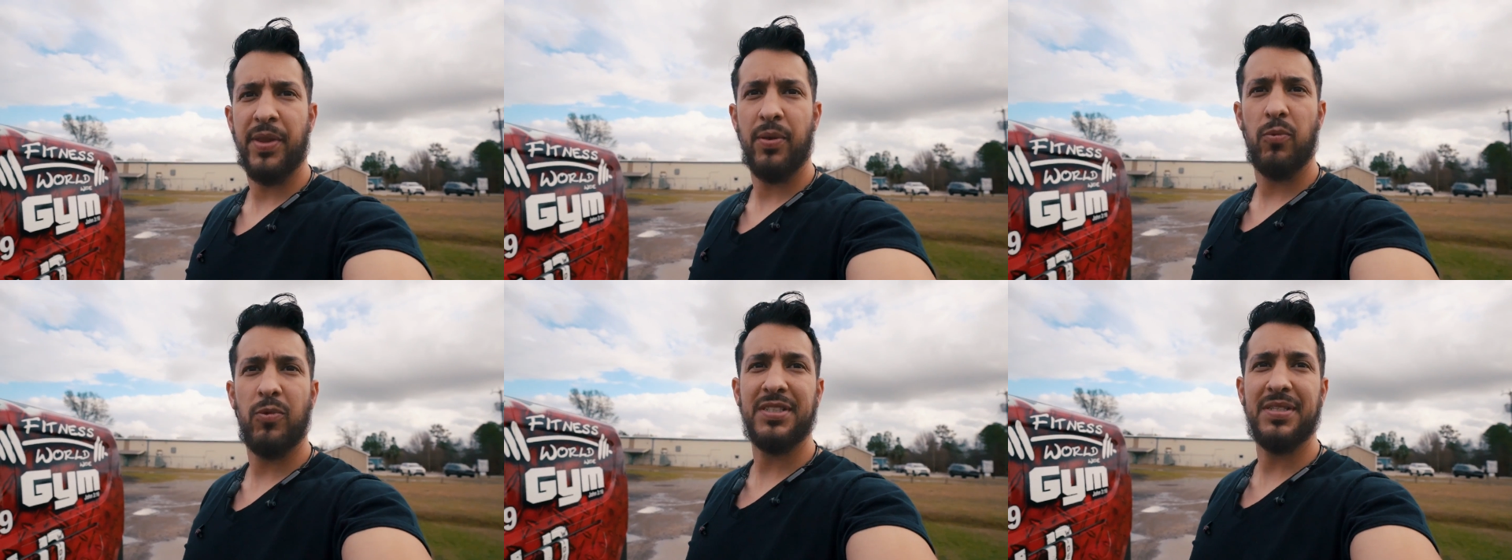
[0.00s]

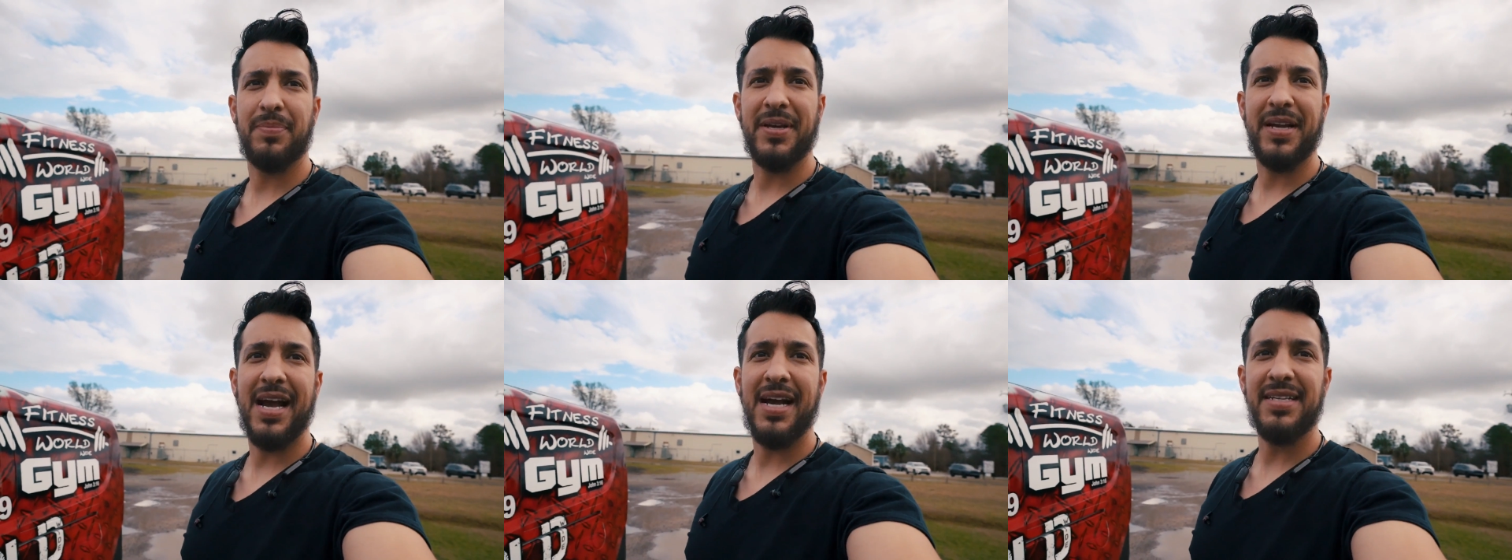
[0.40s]
What's up,
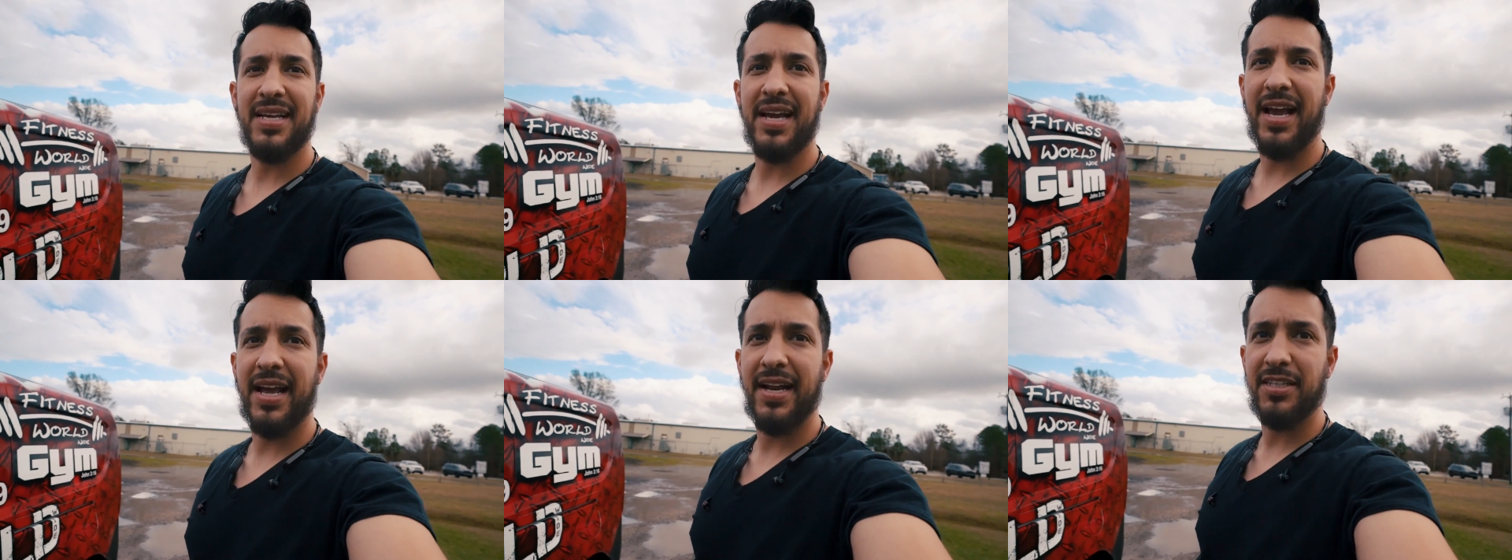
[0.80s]
you guys?
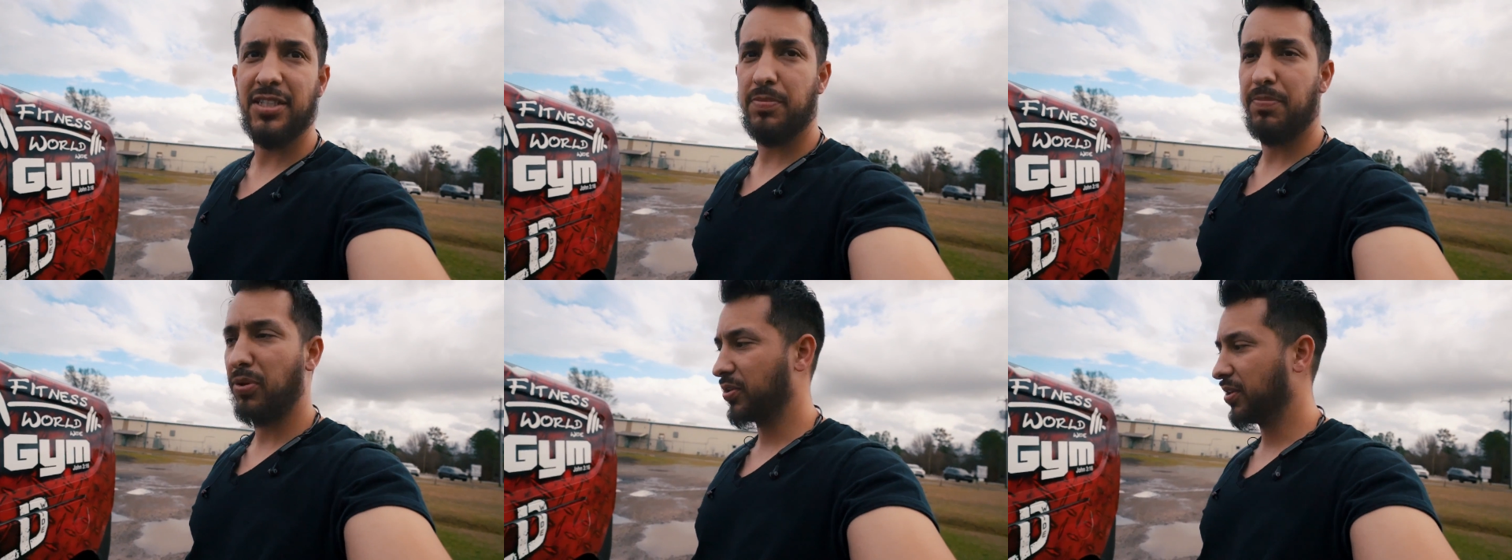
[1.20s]
And I
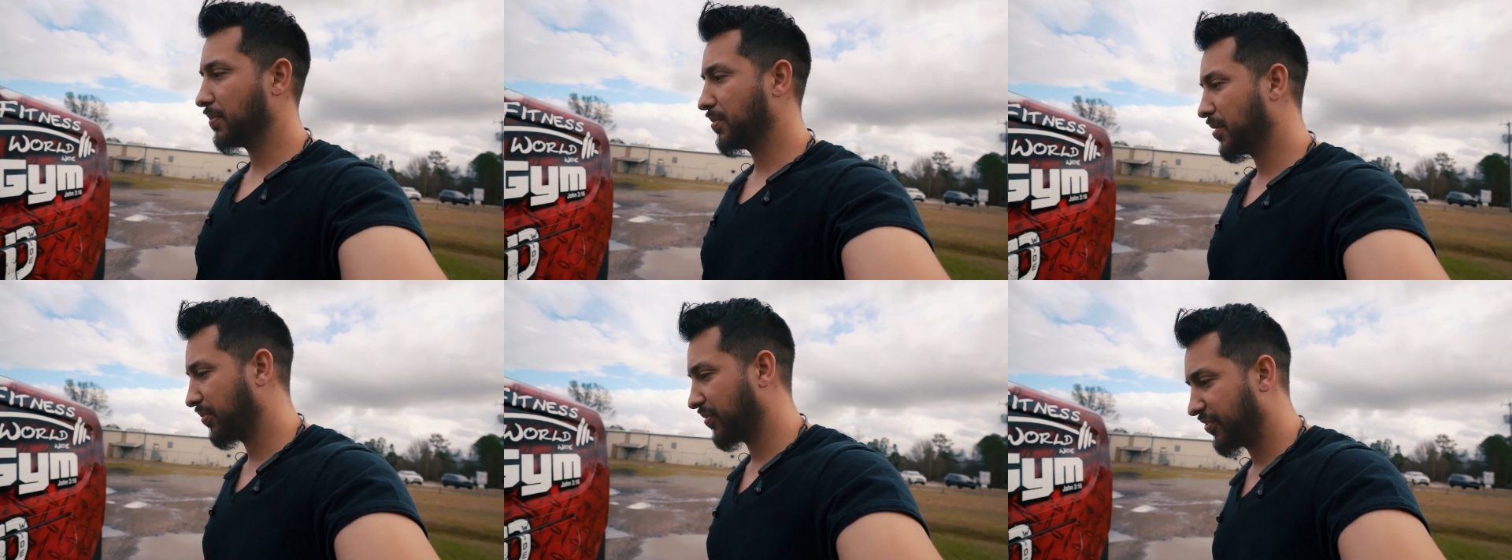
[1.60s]
just pulled up
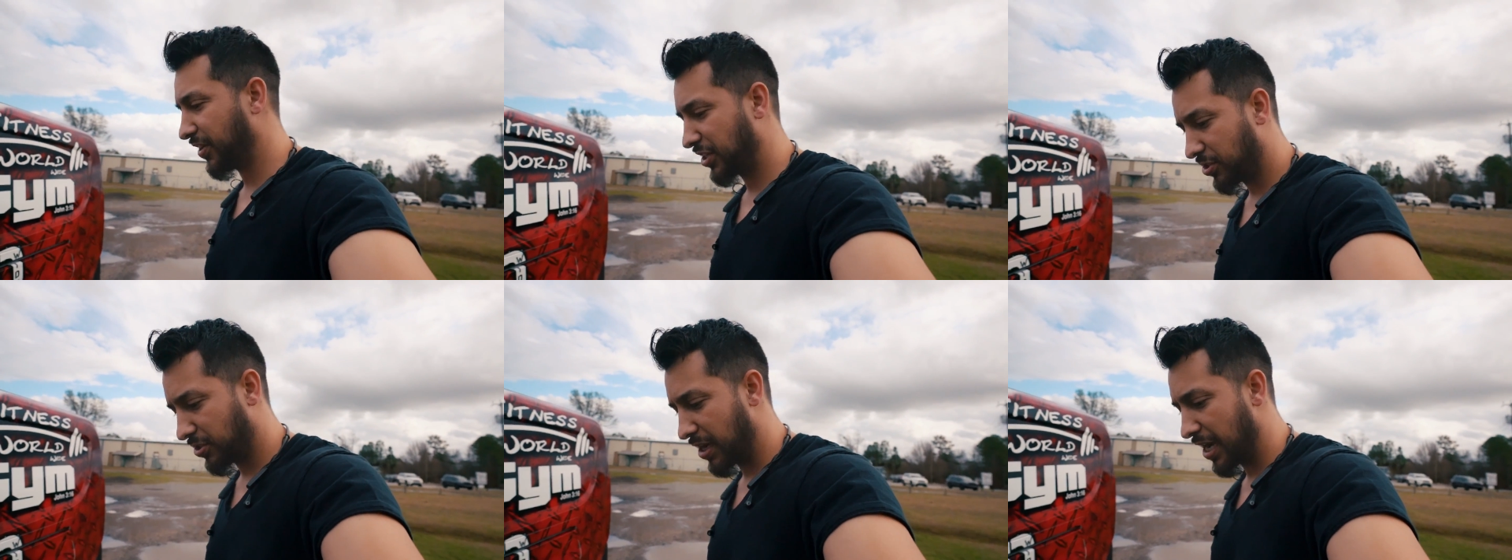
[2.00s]
to
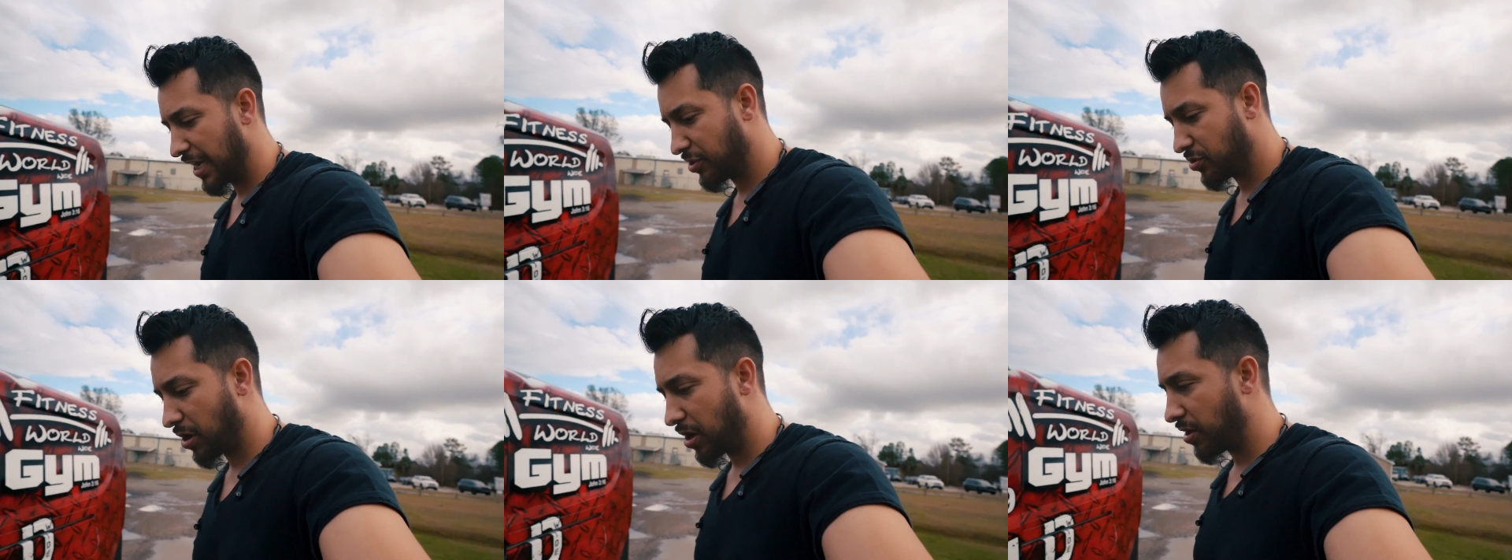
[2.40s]
Professional
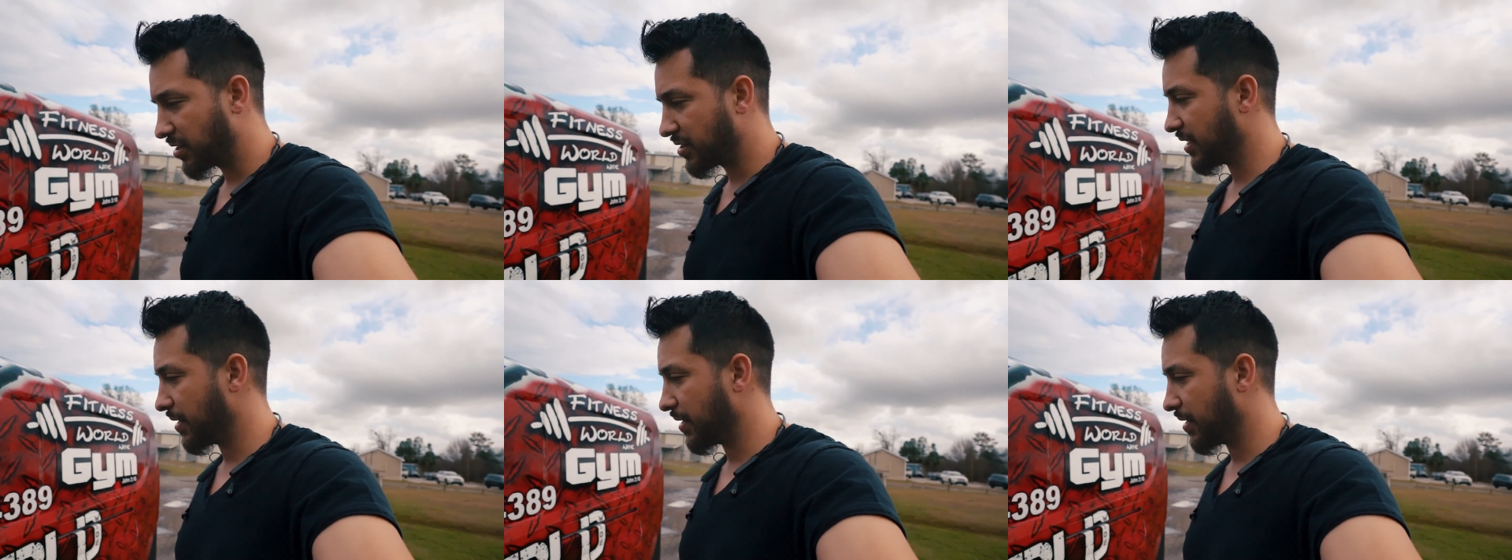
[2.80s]
Hydraulics.